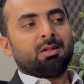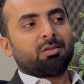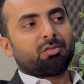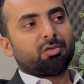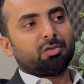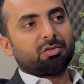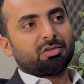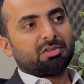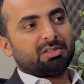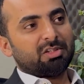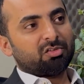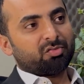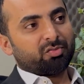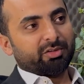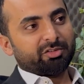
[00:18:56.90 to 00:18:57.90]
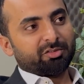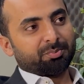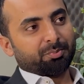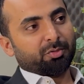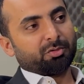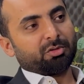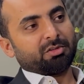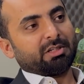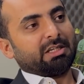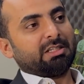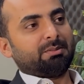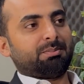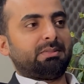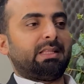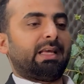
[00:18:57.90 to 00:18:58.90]
So this first
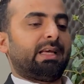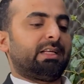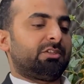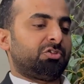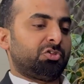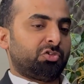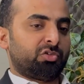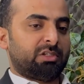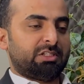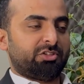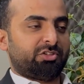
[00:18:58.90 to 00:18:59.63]
prototype that you usually